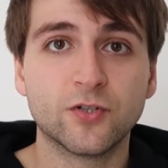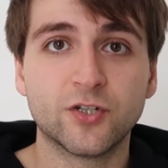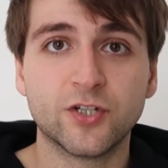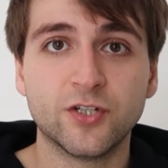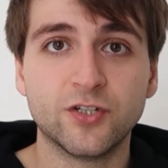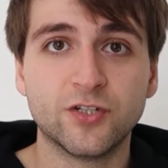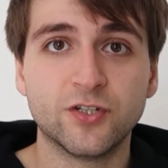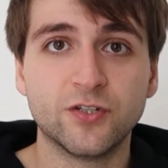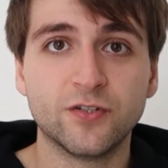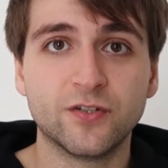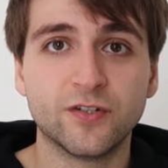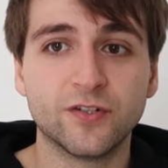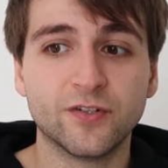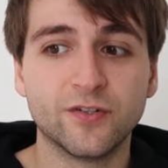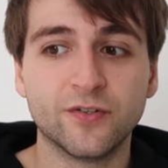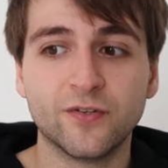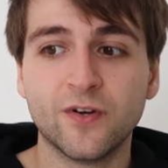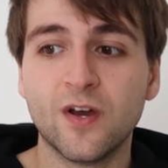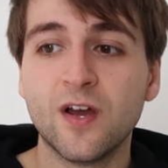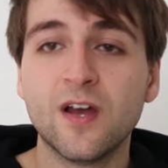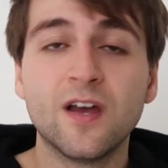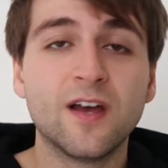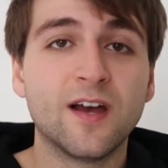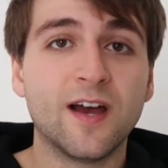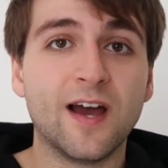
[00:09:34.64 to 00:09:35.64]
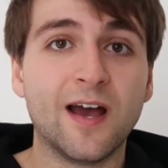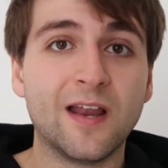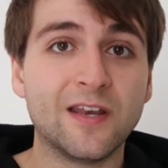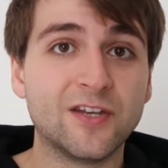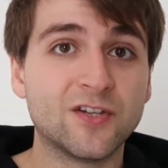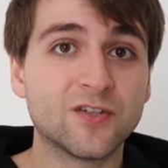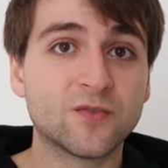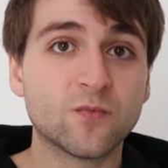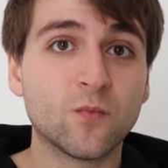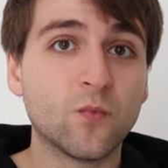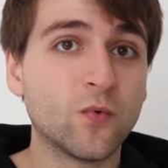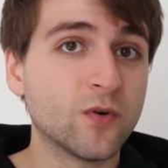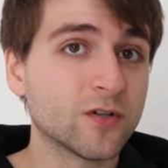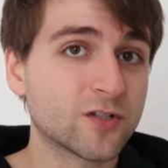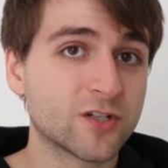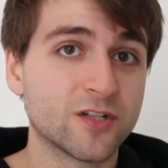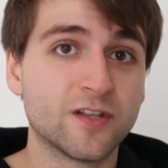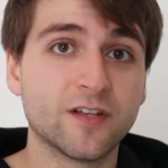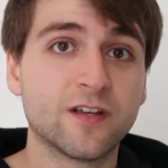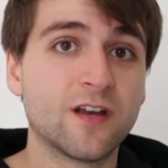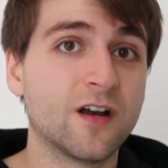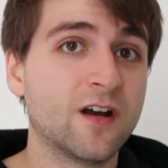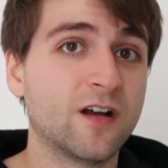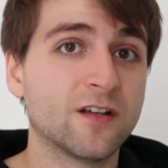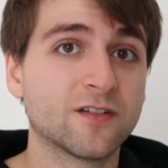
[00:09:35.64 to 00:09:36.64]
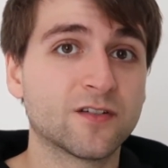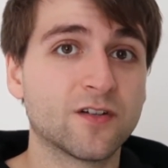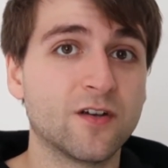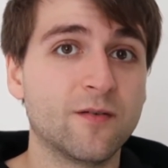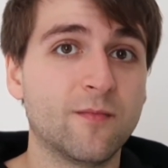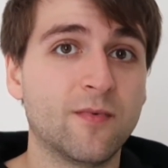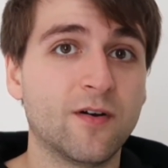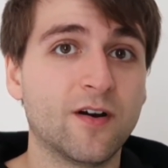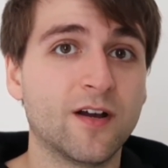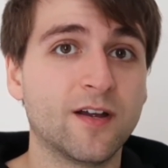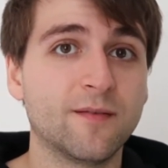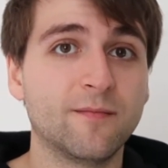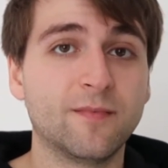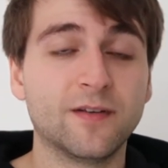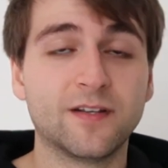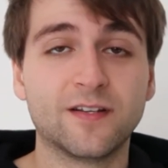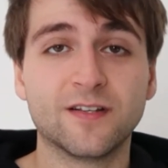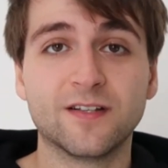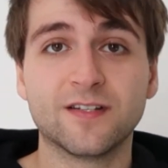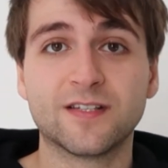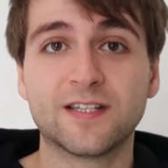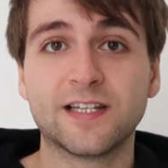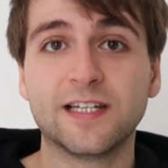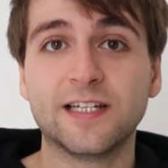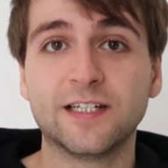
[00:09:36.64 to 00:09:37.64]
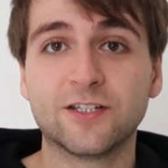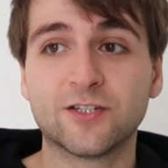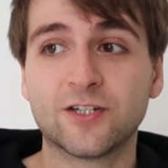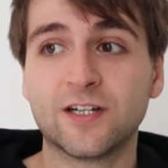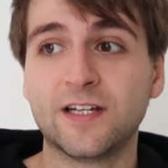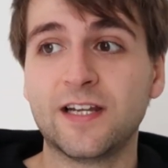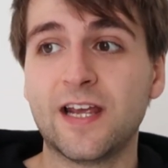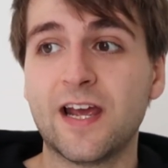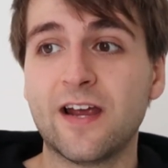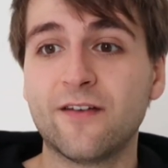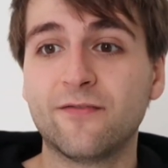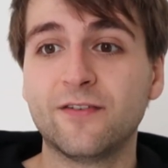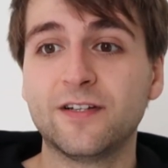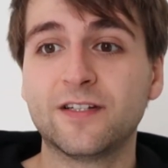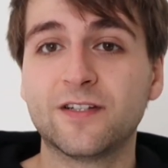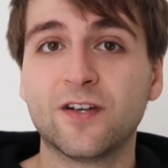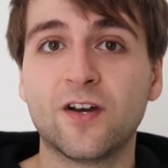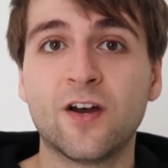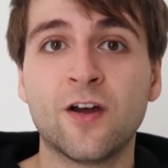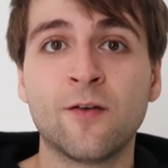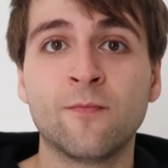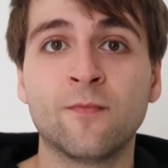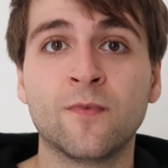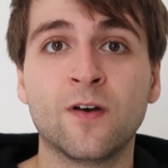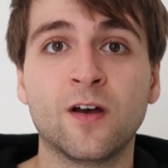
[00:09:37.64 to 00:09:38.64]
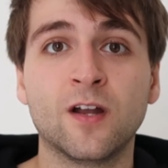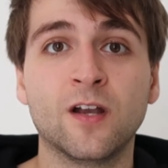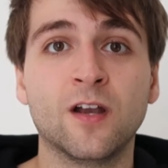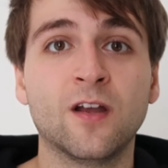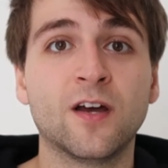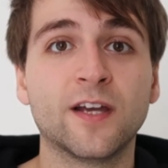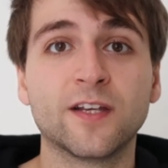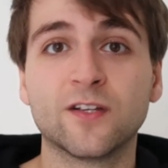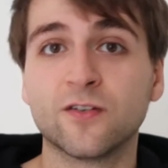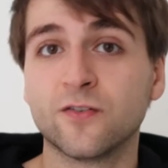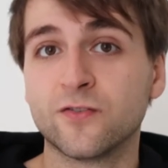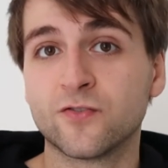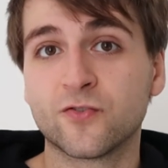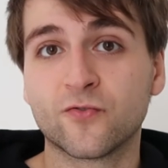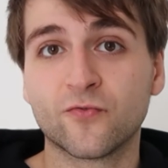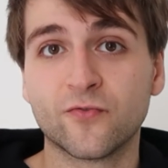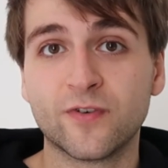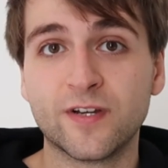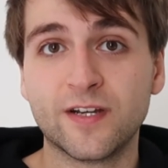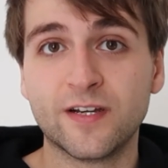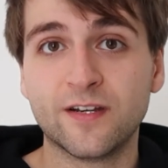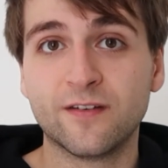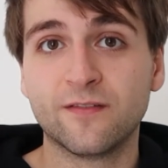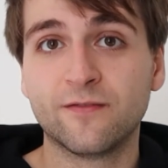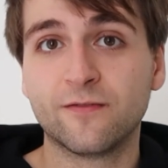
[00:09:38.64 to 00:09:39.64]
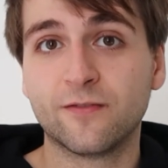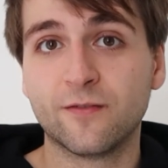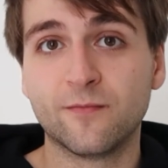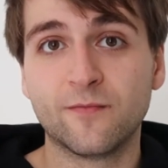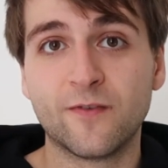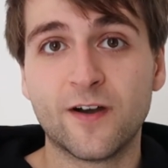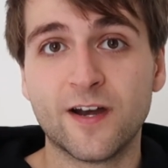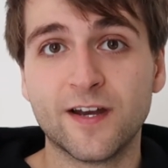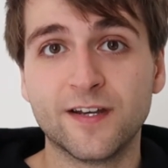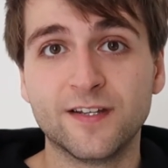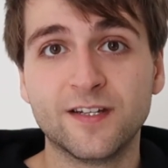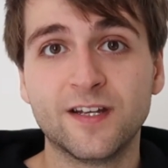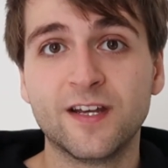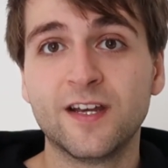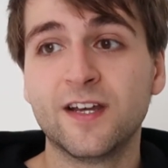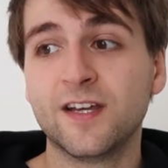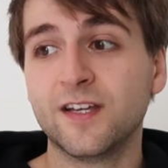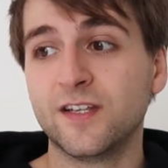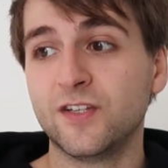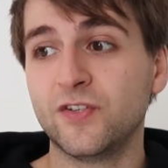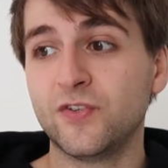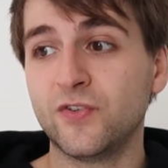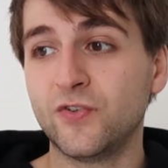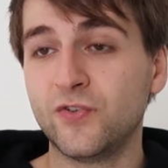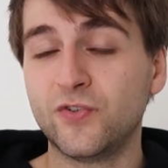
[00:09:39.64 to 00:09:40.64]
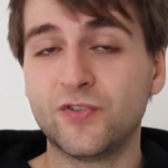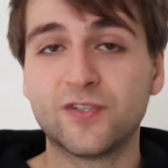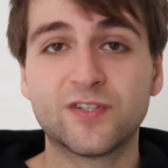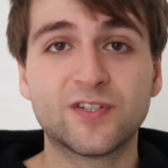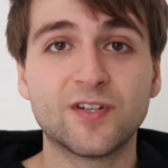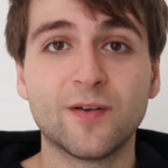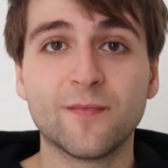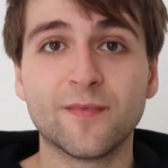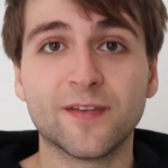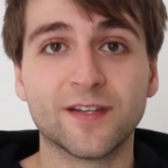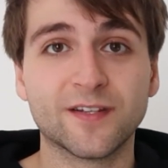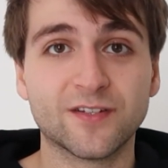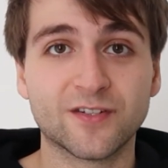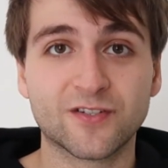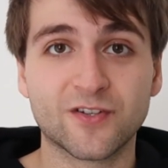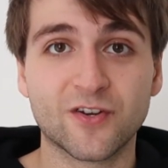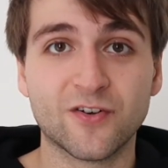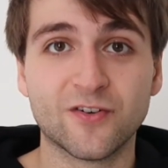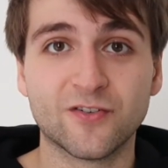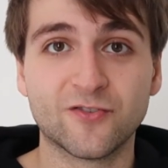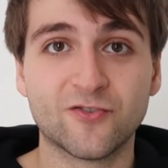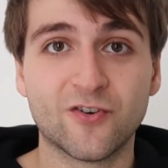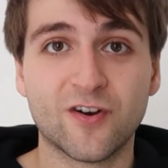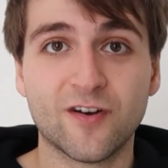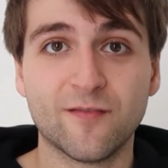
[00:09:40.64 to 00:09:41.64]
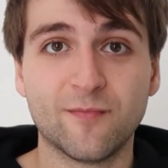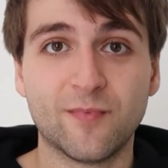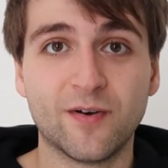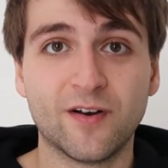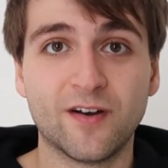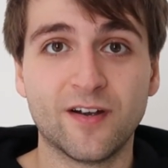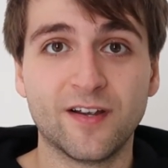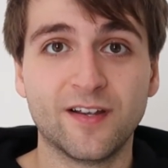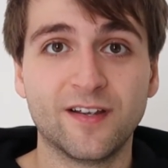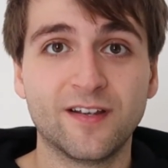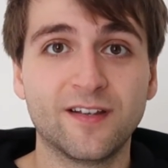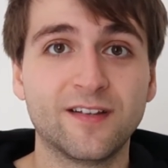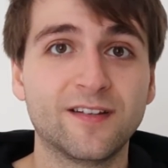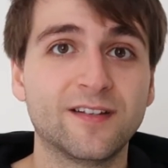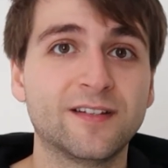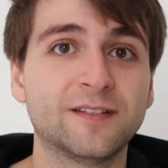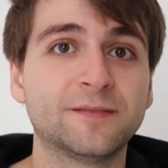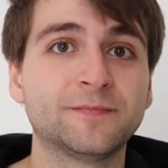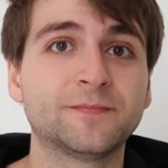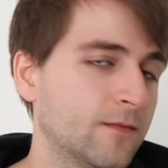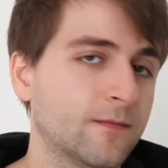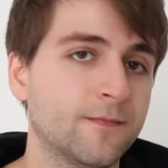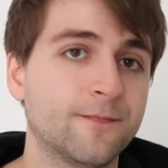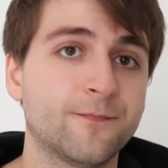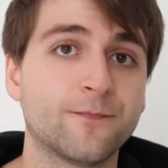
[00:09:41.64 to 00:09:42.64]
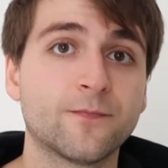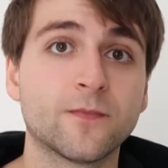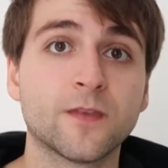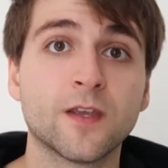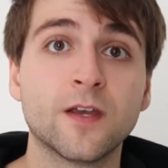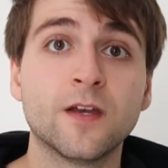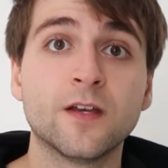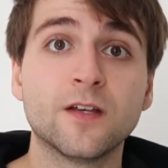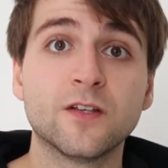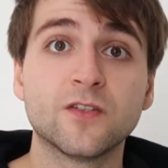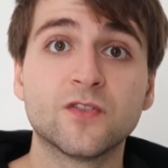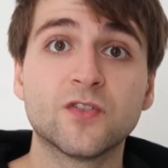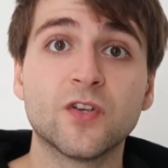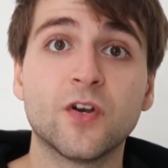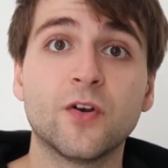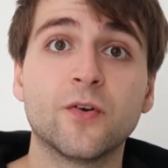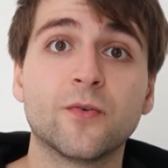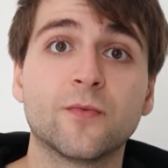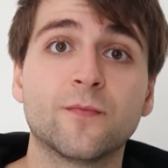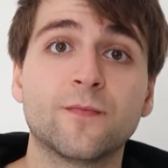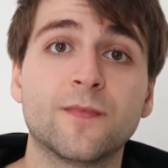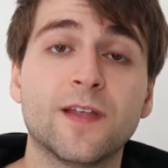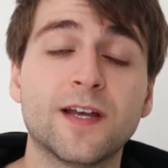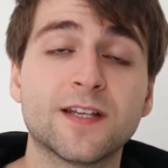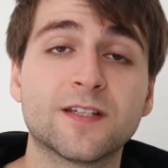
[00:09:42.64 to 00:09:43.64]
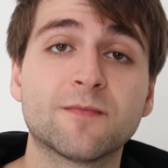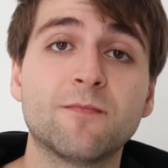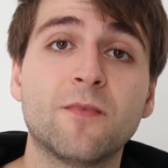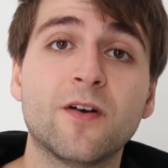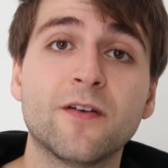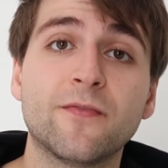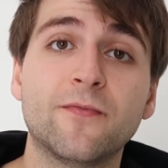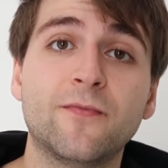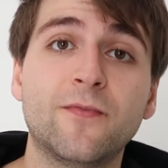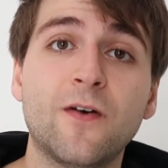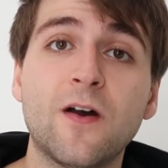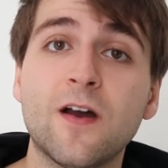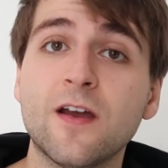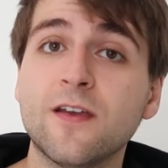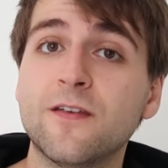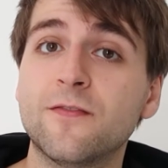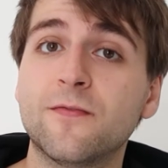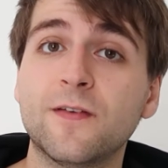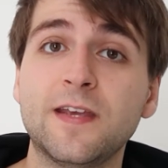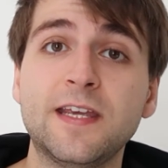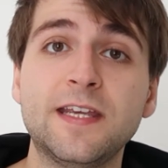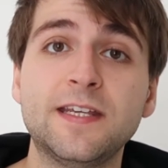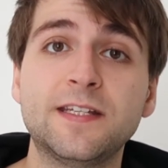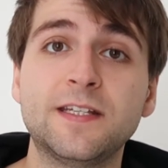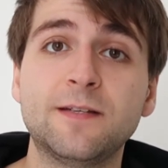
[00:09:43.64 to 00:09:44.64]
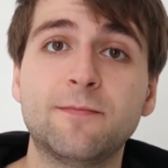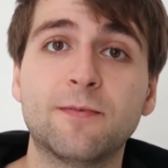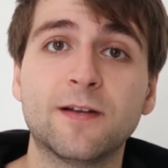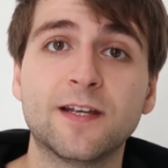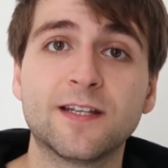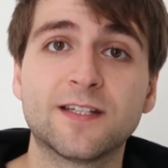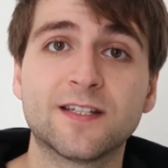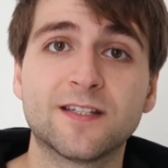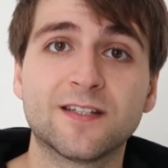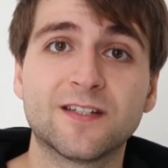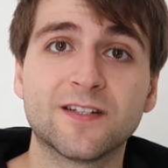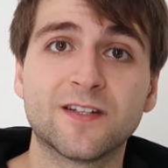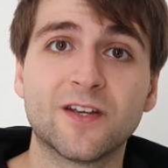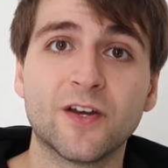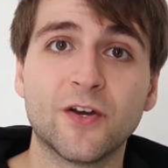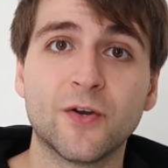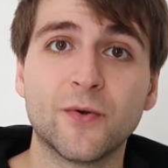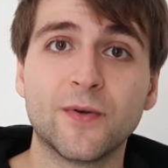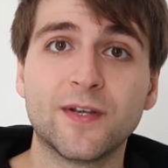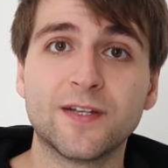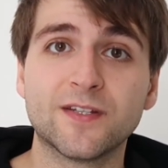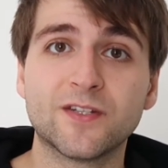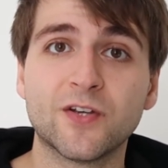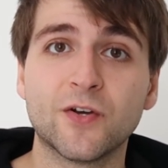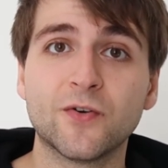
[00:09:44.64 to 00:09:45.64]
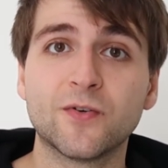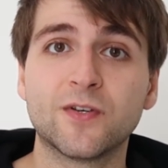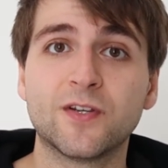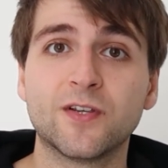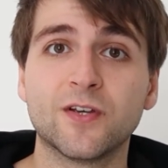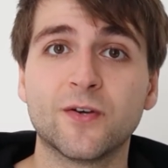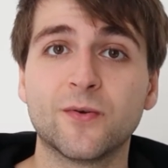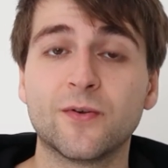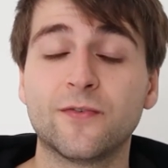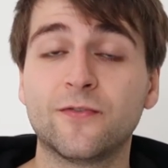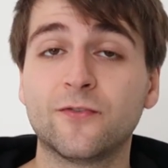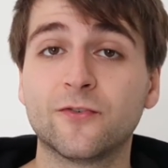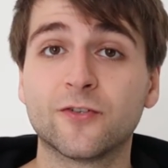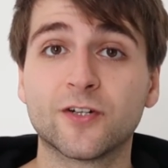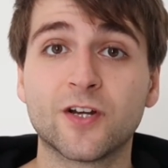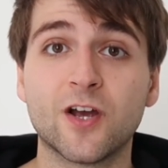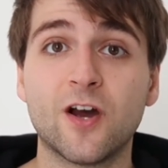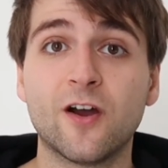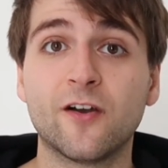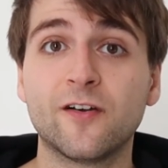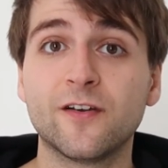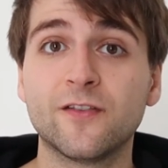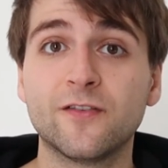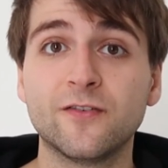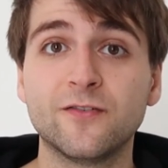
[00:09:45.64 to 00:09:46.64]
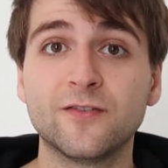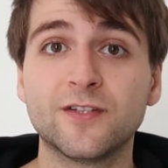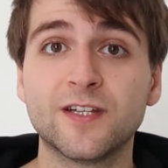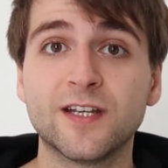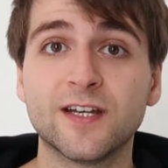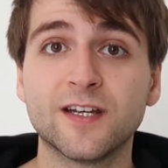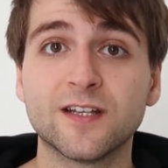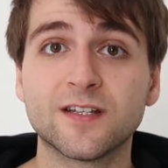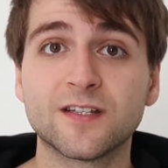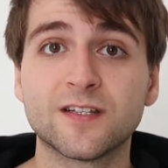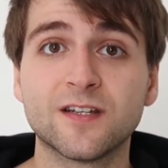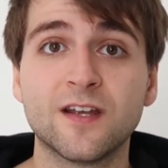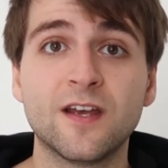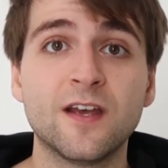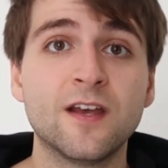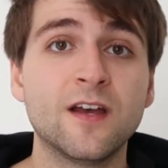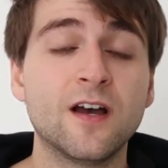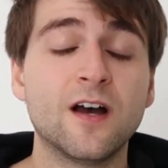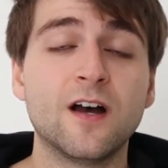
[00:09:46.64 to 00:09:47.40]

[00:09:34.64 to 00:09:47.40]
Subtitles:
Shinjuku and just watch the cars go by, because literally every time a light goes green from red, something is going to drive by. So that's my 5 easy places to go in Tokyo if you're a car enthusiast.